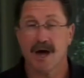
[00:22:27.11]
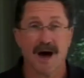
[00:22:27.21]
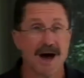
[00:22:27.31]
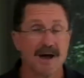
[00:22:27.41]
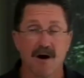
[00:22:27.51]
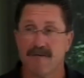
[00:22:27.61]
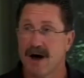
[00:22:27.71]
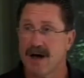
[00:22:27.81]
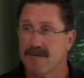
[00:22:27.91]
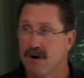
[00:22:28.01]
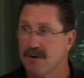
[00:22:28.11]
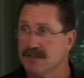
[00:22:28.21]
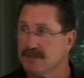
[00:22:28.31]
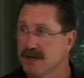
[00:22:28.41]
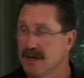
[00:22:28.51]
I, I've
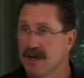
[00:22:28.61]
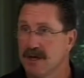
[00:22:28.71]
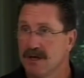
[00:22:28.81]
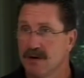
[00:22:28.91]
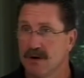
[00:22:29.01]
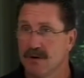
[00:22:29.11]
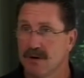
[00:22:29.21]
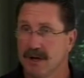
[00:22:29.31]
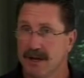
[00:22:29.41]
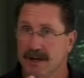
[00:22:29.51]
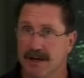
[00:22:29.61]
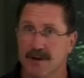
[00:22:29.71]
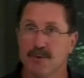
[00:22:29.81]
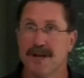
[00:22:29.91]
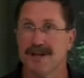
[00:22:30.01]
always, you know, in
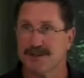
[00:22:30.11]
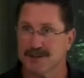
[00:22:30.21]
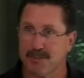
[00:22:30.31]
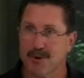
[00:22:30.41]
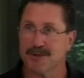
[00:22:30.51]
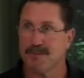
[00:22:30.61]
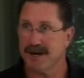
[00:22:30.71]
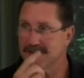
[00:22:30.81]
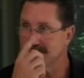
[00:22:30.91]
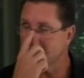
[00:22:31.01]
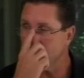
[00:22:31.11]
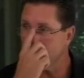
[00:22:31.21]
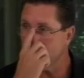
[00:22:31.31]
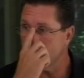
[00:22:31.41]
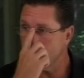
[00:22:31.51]
reading the sports pages over
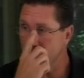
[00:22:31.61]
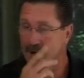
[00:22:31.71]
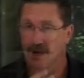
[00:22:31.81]
and over,